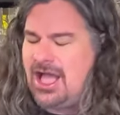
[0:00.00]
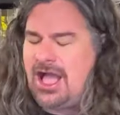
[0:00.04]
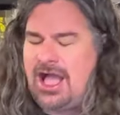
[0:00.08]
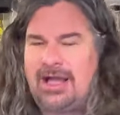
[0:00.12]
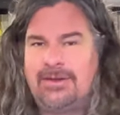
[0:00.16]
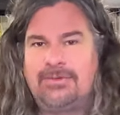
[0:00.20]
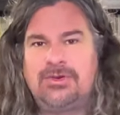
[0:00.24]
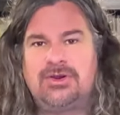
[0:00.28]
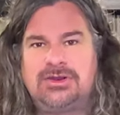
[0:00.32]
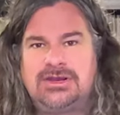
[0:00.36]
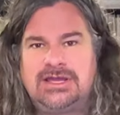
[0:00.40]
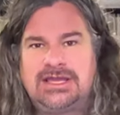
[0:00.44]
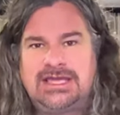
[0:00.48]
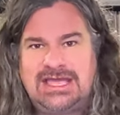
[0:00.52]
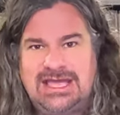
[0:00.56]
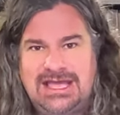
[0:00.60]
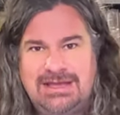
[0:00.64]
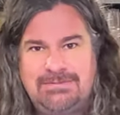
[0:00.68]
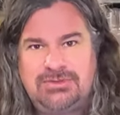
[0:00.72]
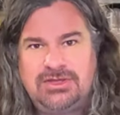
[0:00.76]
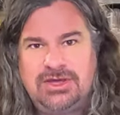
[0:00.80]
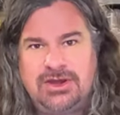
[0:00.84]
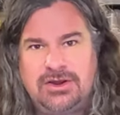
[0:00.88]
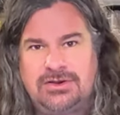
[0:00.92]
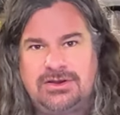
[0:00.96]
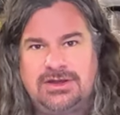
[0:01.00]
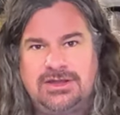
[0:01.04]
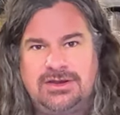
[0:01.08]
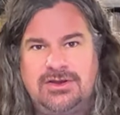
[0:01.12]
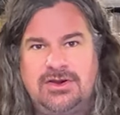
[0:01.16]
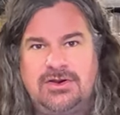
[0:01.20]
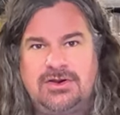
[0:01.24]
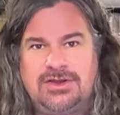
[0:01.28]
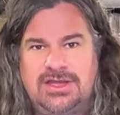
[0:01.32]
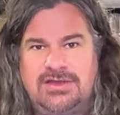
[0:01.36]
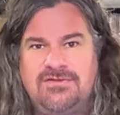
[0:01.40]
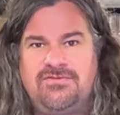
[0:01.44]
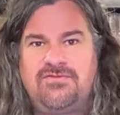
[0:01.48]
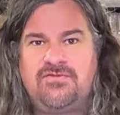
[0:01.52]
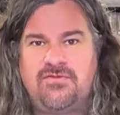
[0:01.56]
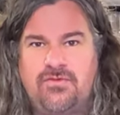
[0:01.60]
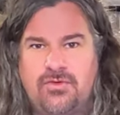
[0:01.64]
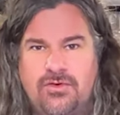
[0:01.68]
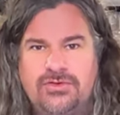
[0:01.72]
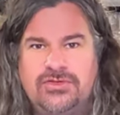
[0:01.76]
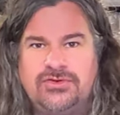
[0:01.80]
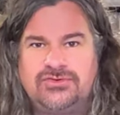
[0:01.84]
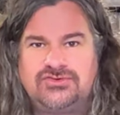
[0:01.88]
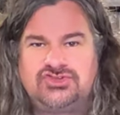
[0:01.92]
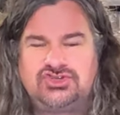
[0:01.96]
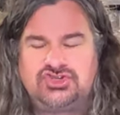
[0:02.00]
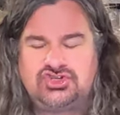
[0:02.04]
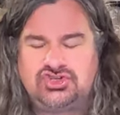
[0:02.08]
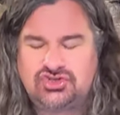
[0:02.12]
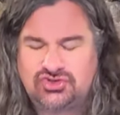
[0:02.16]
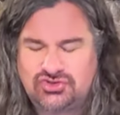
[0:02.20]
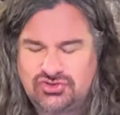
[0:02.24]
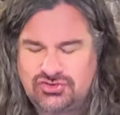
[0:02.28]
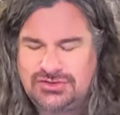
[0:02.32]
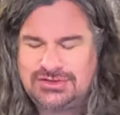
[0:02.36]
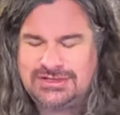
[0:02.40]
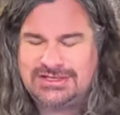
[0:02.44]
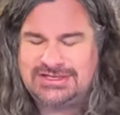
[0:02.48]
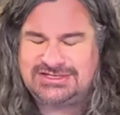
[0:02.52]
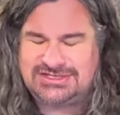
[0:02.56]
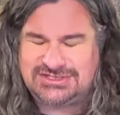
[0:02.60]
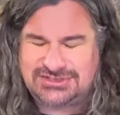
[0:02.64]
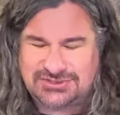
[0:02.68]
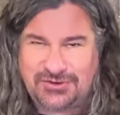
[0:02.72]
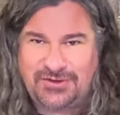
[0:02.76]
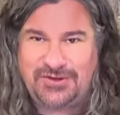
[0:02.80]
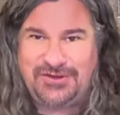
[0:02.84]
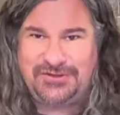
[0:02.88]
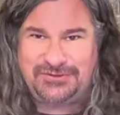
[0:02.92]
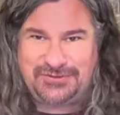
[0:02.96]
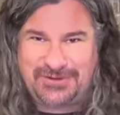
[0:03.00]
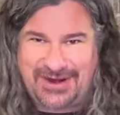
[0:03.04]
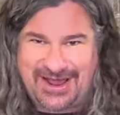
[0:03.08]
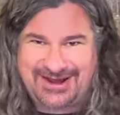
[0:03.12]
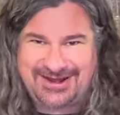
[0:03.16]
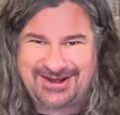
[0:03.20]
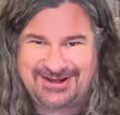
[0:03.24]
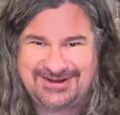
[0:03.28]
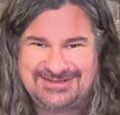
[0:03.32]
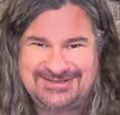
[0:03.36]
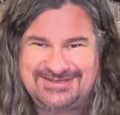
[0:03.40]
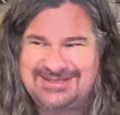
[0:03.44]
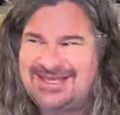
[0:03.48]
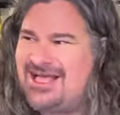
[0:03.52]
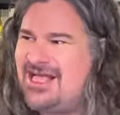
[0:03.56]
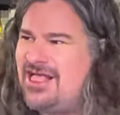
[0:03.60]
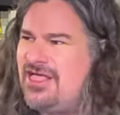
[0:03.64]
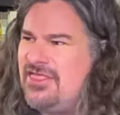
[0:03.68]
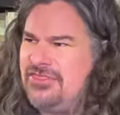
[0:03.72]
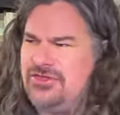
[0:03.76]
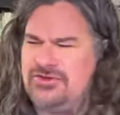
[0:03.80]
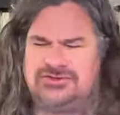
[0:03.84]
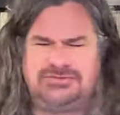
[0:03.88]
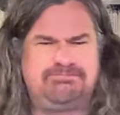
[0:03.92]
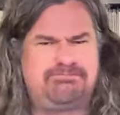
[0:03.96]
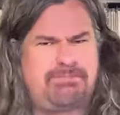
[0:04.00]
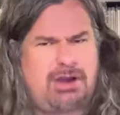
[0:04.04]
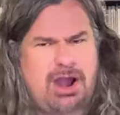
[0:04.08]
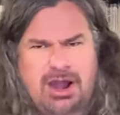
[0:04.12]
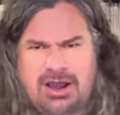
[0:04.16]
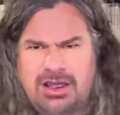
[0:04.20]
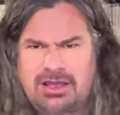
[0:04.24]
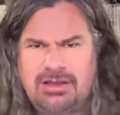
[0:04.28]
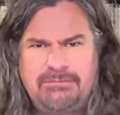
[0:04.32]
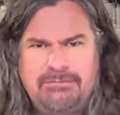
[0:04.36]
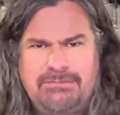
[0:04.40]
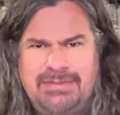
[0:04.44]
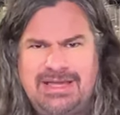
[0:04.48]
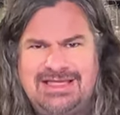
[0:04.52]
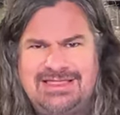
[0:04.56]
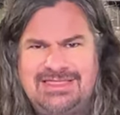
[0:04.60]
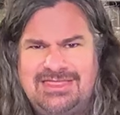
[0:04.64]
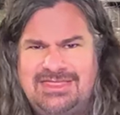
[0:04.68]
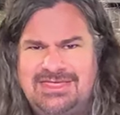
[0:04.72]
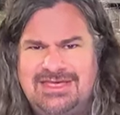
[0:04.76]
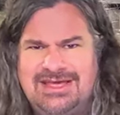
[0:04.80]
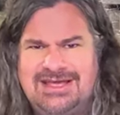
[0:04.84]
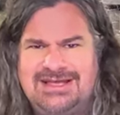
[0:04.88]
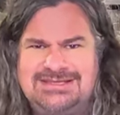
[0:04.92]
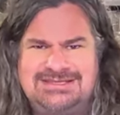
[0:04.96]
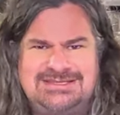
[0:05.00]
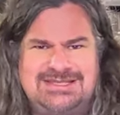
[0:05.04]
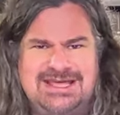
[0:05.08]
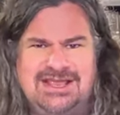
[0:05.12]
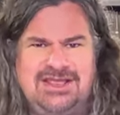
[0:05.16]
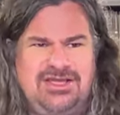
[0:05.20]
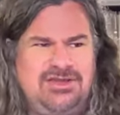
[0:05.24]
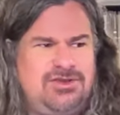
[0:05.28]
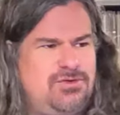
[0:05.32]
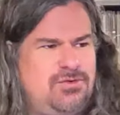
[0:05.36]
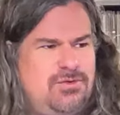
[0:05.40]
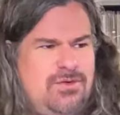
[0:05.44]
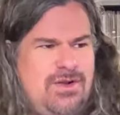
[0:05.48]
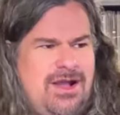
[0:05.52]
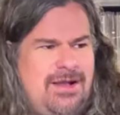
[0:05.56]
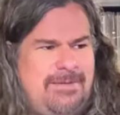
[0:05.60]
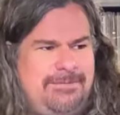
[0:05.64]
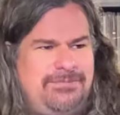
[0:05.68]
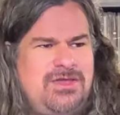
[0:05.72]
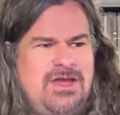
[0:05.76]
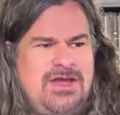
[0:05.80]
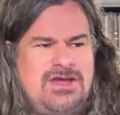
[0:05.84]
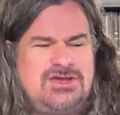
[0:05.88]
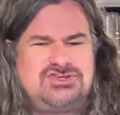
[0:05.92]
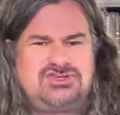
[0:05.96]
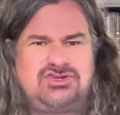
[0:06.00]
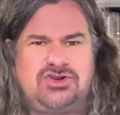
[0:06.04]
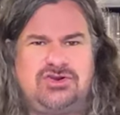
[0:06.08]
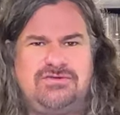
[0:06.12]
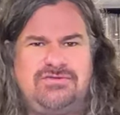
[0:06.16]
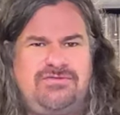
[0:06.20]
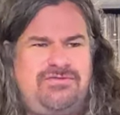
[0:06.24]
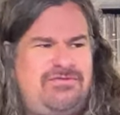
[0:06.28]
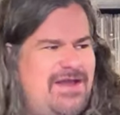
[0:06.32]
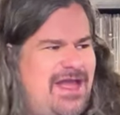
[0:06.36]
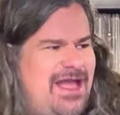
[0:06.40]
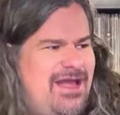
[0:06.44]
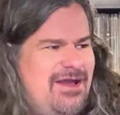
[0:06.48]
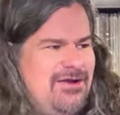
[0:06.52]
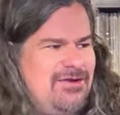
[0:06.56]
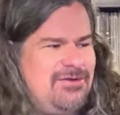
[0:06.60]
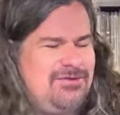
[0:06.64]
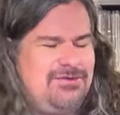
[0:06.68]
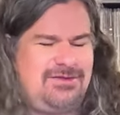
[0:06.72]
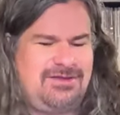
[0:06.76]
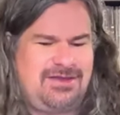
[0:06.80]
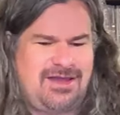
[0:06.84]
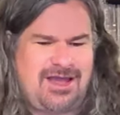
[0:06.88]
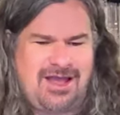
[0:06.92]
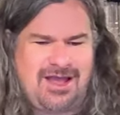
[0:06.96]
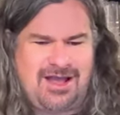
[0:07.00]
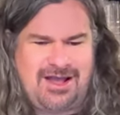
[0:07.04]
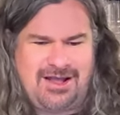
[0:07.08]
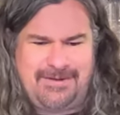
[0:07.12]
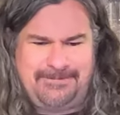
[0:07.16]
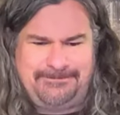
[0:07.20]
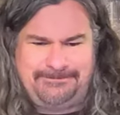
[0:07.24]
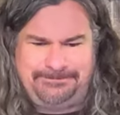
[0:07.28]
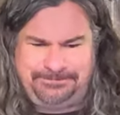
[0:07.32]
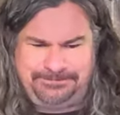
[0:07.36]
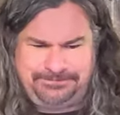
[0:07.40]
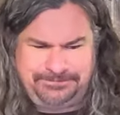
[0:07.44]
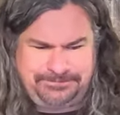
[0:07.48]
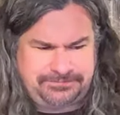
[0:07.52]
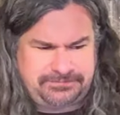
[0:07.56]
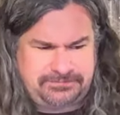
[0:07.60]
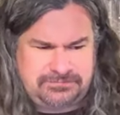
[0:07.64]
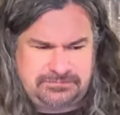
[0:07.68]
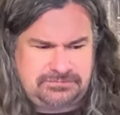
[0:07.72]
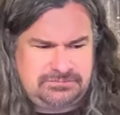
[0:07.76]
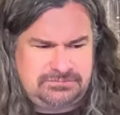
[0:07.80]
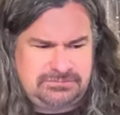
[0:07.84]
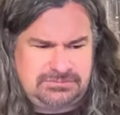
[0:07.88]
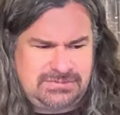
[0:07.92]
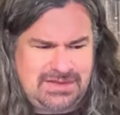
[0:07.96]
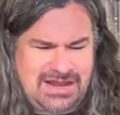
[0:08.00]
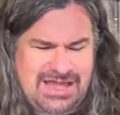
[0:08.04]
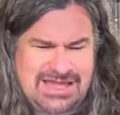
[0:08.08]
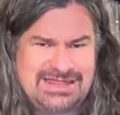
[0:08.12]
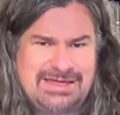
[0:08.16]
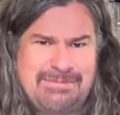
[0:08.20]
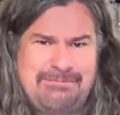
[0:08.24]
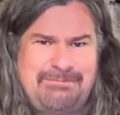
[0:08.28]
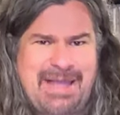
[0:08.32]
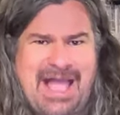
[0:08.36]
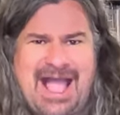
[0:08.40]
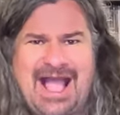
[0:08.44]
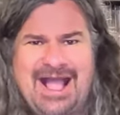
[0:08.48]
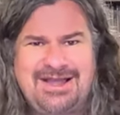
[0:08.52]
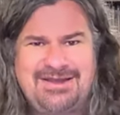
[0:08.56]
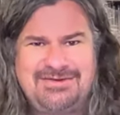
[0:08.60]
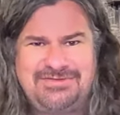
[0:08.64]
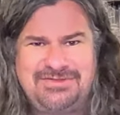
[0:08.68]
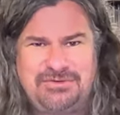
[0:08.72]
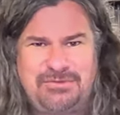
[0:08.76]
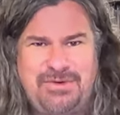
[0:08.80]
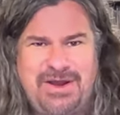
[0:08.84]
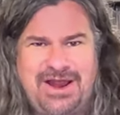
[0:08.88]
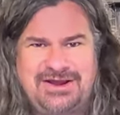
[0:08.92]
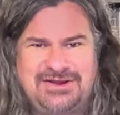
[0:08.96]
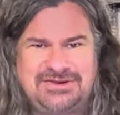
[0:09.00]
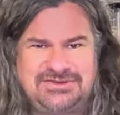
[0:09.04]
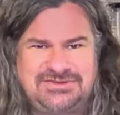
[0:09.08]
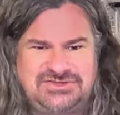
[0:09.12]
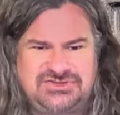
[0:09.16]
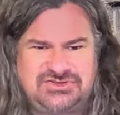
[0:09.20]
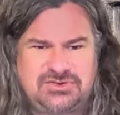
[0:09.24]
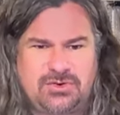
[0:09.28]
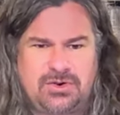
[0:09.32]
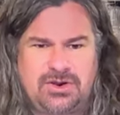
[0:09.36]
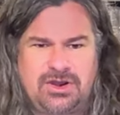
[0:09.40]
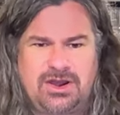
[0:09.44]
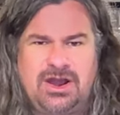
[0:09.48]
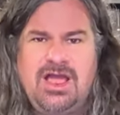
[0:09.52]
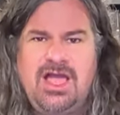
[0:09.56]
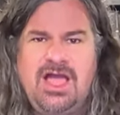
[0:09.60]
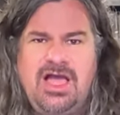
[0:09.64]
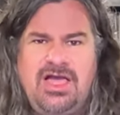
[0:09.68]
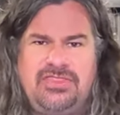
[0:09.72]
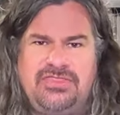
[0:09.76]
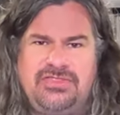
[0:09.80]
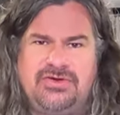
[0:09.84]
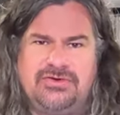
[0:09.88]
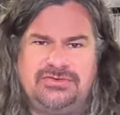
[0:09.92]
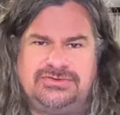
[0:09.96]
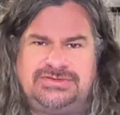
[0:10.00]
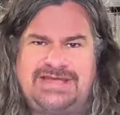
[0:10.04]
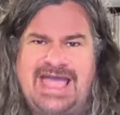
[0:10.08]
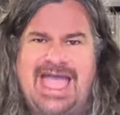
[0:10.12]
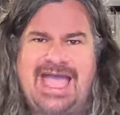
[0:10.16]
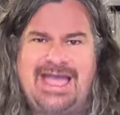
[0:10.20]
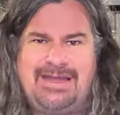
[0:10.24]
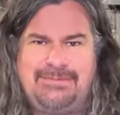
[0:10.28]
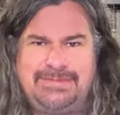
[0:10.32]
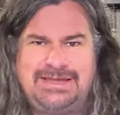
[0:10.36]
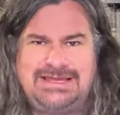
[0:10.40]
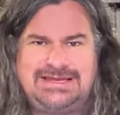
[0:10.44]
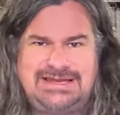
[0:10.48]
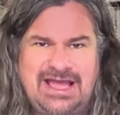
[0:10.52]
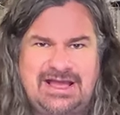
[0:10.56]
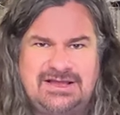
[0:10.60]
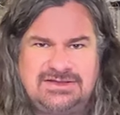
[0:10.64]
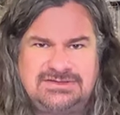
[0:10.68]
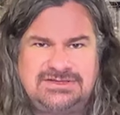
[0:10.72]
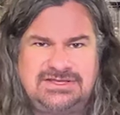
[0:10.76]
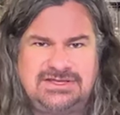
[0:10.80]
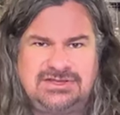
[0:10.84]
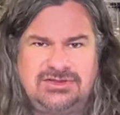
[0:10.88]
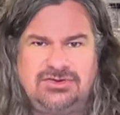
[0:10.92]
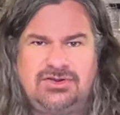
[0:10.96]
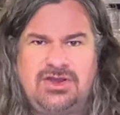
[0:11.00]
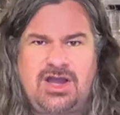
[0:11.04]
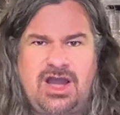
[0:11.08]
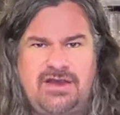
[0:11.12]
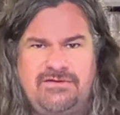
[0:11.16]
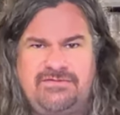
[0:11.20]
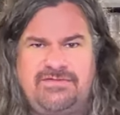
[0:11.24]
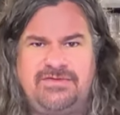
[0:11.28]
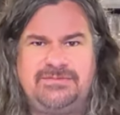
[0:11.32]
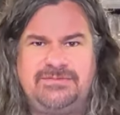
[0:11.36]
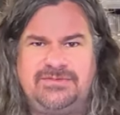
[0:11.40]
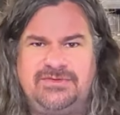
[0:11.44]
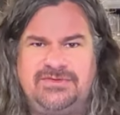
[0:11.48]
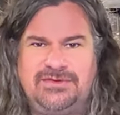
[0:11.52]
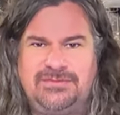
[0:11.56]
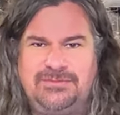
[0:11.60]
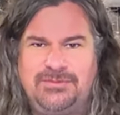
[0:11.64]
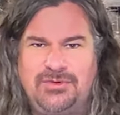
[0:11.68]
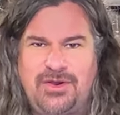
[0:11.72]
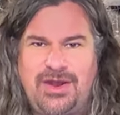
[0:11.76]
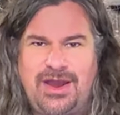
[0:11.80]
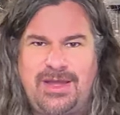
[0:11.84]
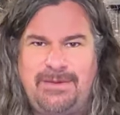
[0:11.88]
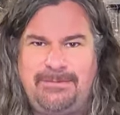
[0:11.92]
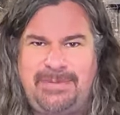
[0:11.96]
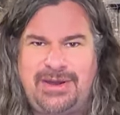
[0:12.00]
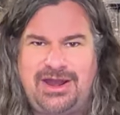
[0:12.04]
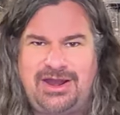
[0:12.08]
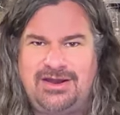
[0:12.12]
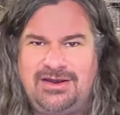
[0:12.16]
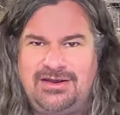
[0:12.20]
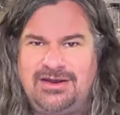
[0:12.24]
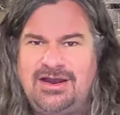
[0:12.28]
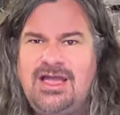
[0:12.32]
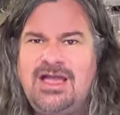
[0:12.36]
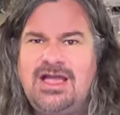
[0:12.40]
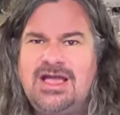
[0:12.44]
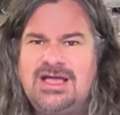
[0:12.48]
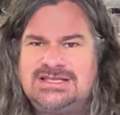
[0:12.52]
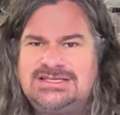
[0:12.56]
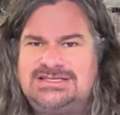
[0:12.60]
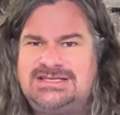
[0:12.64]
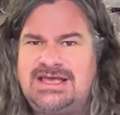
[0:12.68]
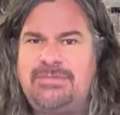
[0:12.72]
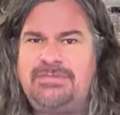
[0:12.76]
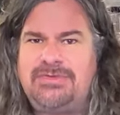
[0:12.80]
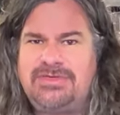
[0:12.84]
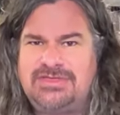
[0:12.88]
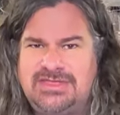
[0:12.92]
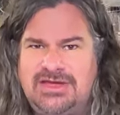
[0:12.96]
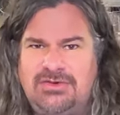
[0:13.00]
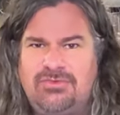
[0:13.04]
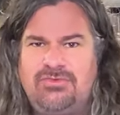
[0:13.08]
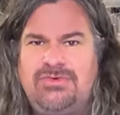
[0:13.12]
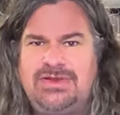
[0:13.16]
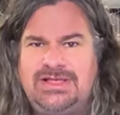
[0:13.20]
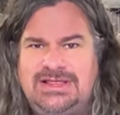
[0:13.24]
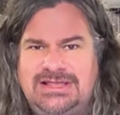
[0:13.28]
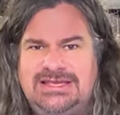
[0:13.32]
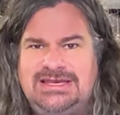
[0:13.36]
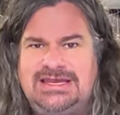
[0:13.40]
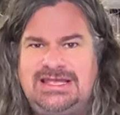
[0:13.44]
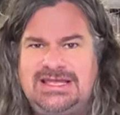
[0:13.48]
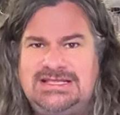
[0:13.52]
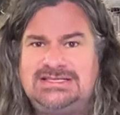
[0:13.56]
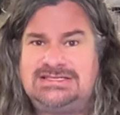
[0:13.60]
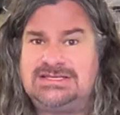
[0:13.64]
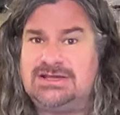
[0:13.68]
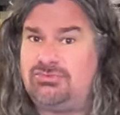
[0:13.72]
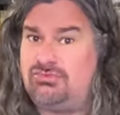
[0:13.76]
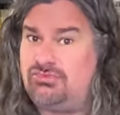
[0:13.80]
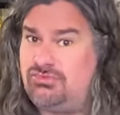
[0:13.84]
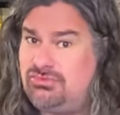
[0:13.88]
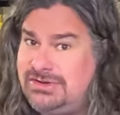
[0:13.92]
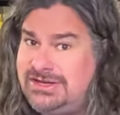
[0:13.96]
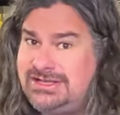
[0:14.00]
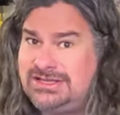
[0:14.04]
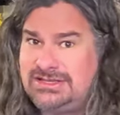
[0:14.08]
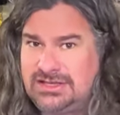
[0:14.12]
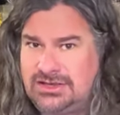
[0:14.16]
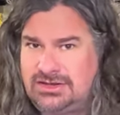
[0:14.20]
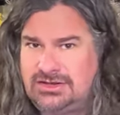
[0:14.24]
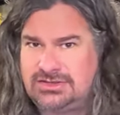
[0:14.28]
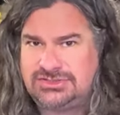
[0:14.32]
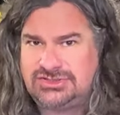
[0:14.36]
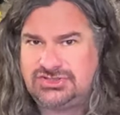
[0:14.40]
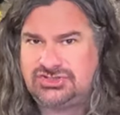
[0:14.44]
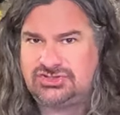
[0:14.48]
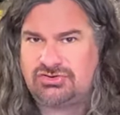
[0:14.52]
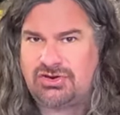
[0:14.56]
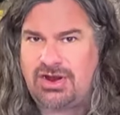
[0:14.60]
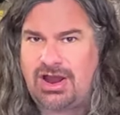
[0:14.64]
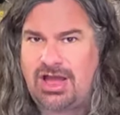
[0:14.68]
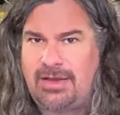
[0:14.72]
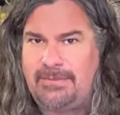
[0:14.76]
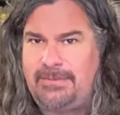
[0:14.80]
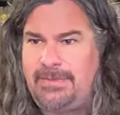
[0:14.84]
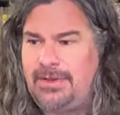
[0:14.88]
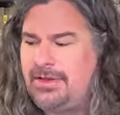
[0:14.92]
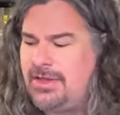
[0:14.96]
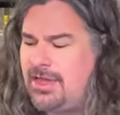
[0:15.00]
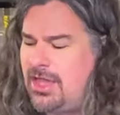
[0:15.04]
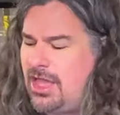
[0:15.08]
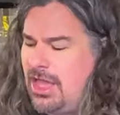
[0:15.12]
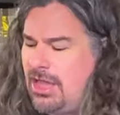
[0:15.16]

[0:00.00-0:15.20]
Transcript: I'm going to keep the Okki Nokki for those truly soiled records, those bargain bin things that you um, sort of found um, the back of the record store, those hand me downs that you got from some grandparent, something that really needs a really good scrub.